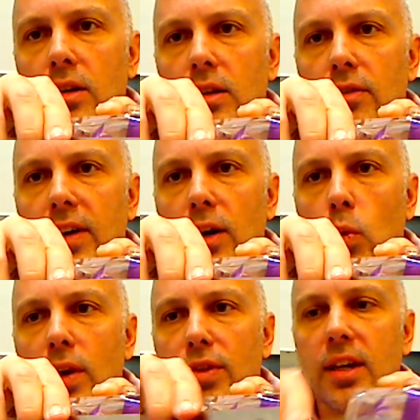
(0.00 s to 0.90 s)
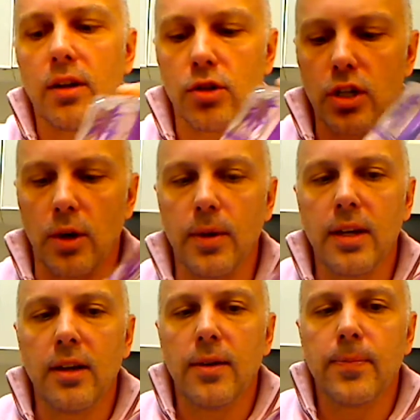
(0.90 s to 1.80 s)
you've got a width here. So
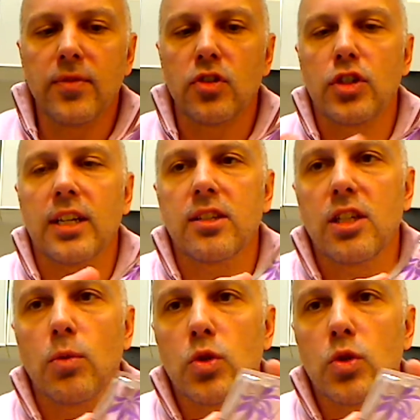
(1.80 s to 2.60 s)
check to see